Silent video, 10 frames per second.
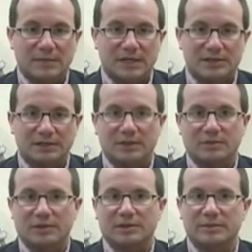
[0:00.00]
make sure that
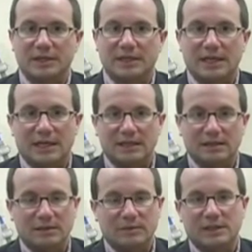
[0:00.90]
we're
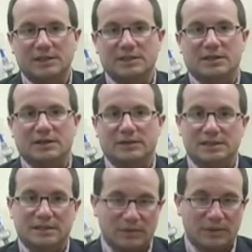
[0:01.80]
communicating with each other
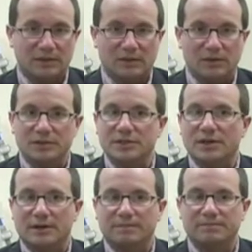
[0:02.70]
as to what the goals
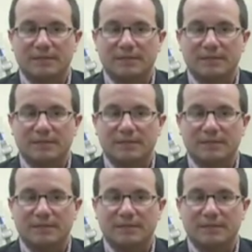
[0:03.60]
are.